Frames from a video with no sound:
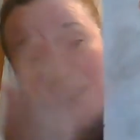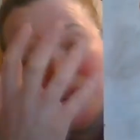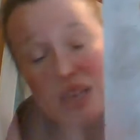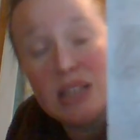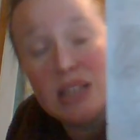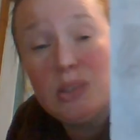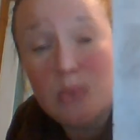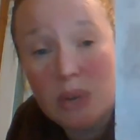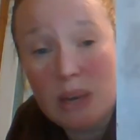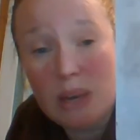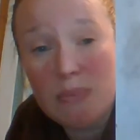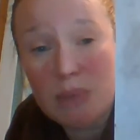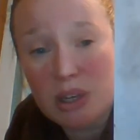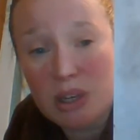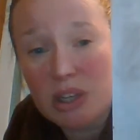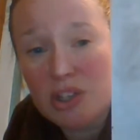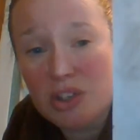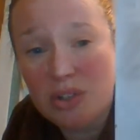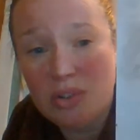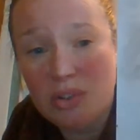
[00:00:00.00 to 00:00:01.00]
So that's what I'm
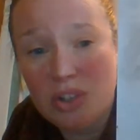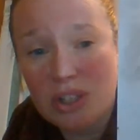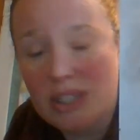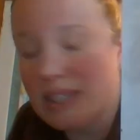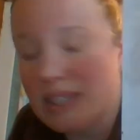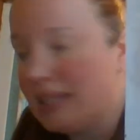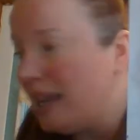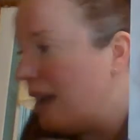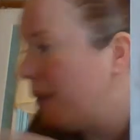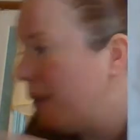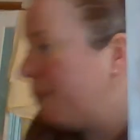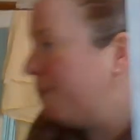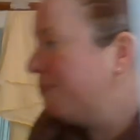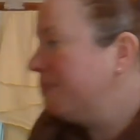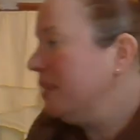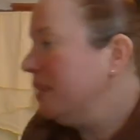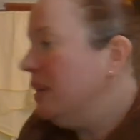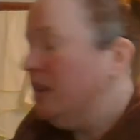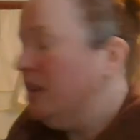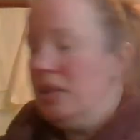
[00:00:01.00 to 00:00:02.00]
going to do just now.
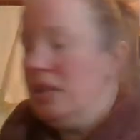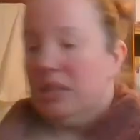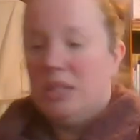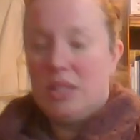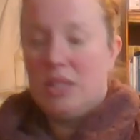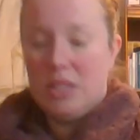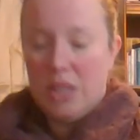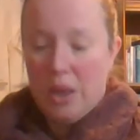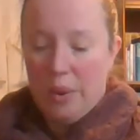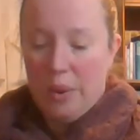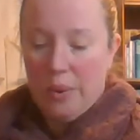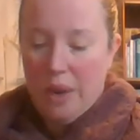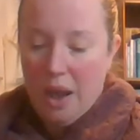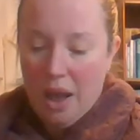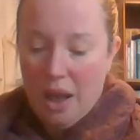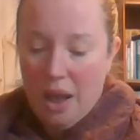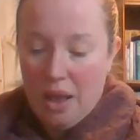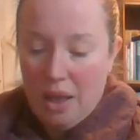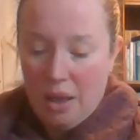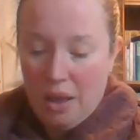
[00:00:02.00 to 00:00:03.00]
So
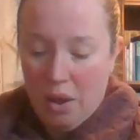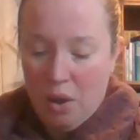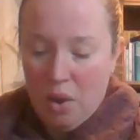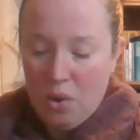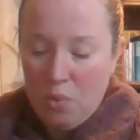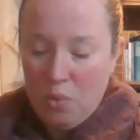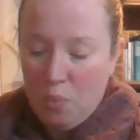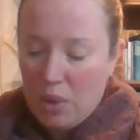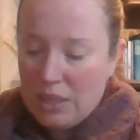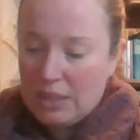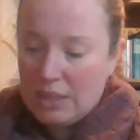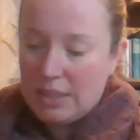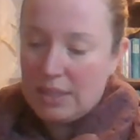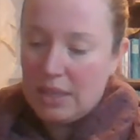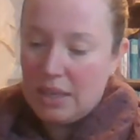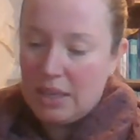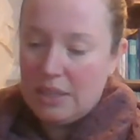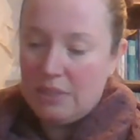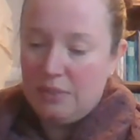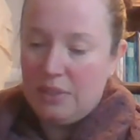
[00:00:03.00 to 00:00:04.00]
on one
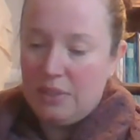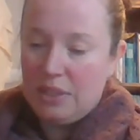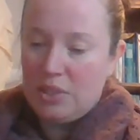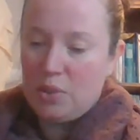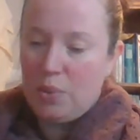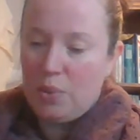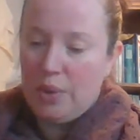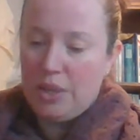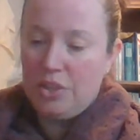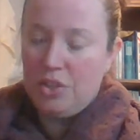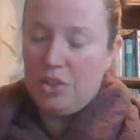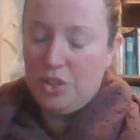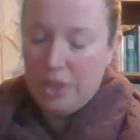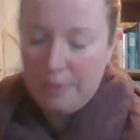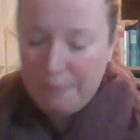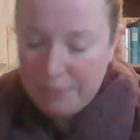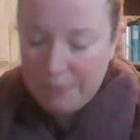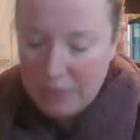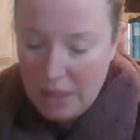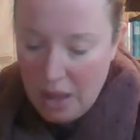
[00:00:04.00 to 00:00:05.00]
side of this
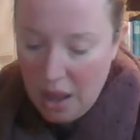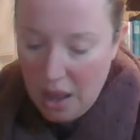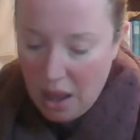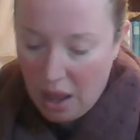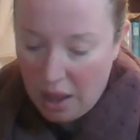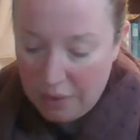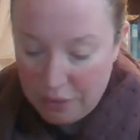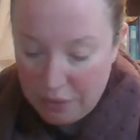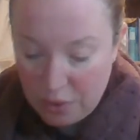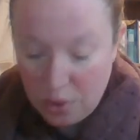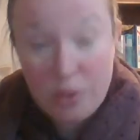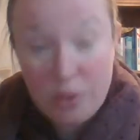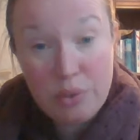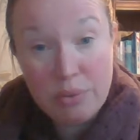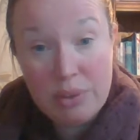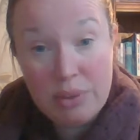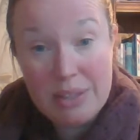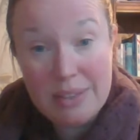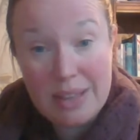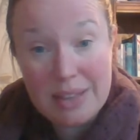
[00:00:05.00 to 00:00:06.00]
question, I've got
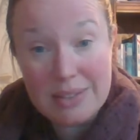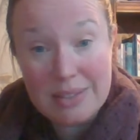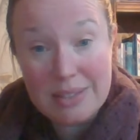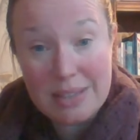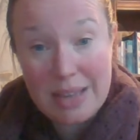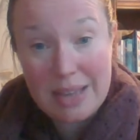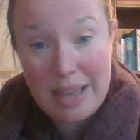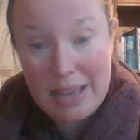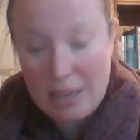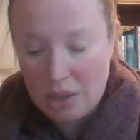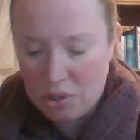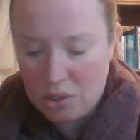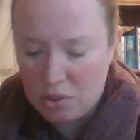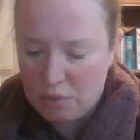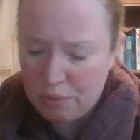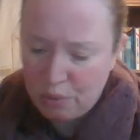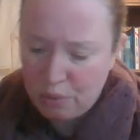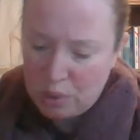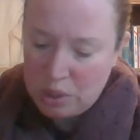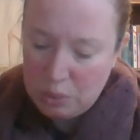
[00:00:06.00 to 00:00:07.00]

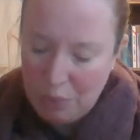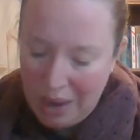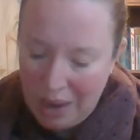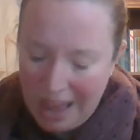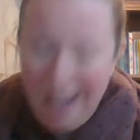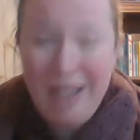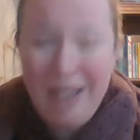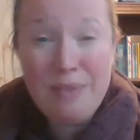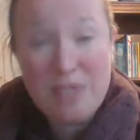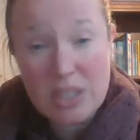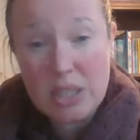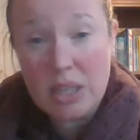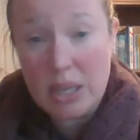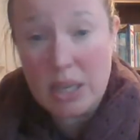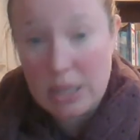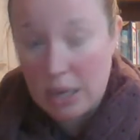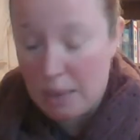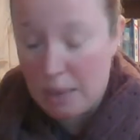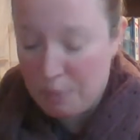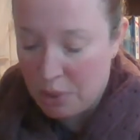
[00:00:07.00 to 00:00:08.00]
3,840. Well, I've
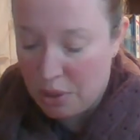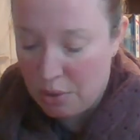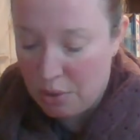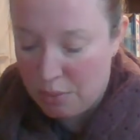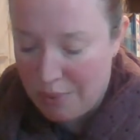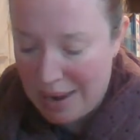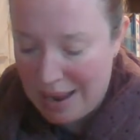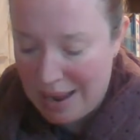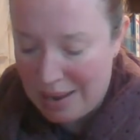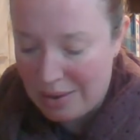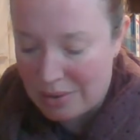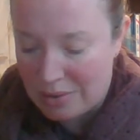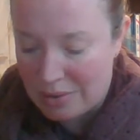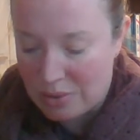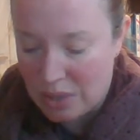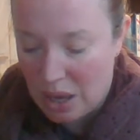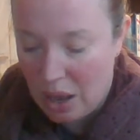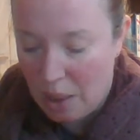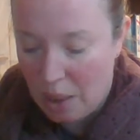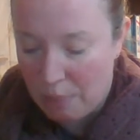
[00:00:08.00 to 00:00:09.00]
decided I'm going to
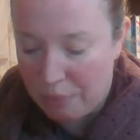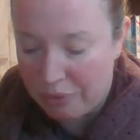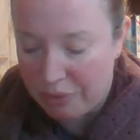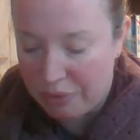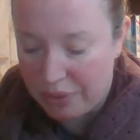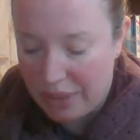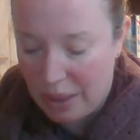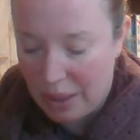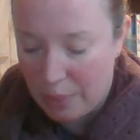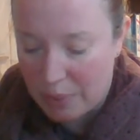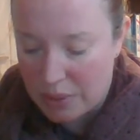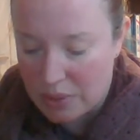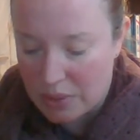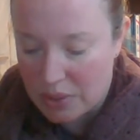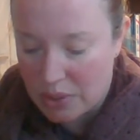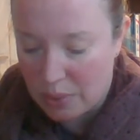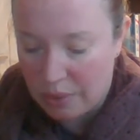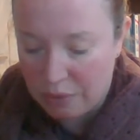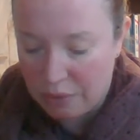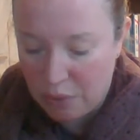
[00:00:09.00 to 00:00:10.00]
round up for that one.
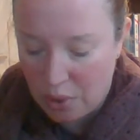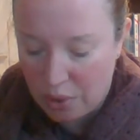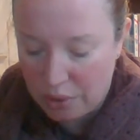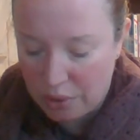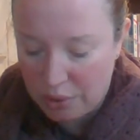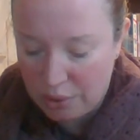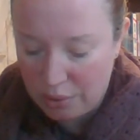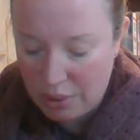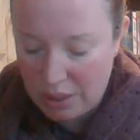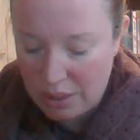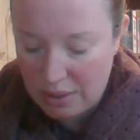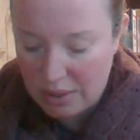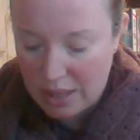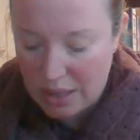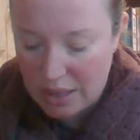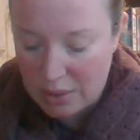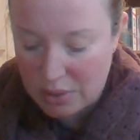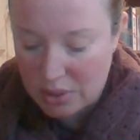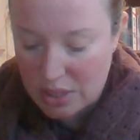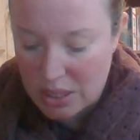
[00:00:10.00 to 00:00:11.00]
So I've got
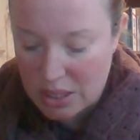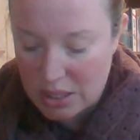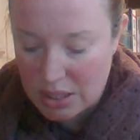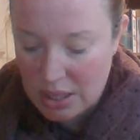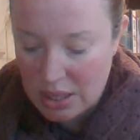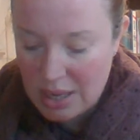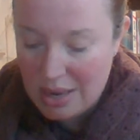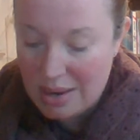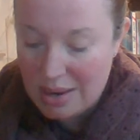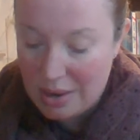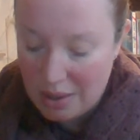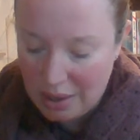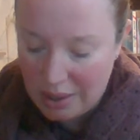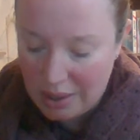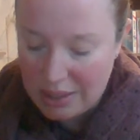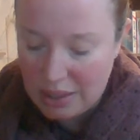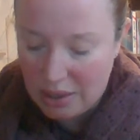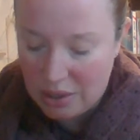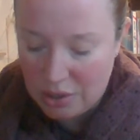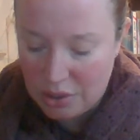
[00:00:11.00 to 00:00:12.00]

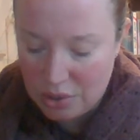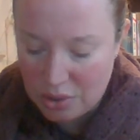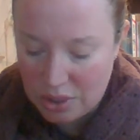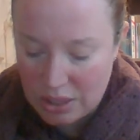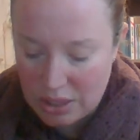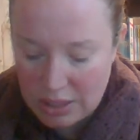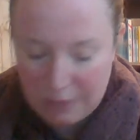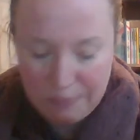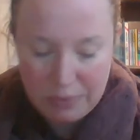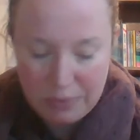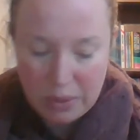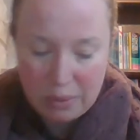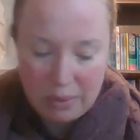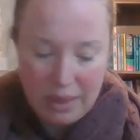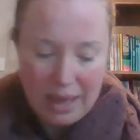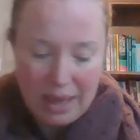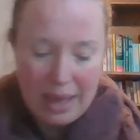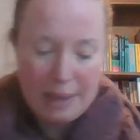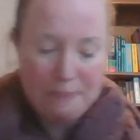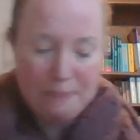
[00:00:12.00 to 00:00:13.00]
3,900,
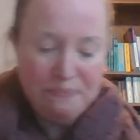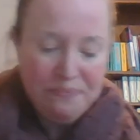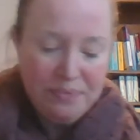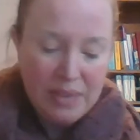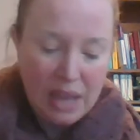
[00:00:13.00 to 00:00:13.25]
okay?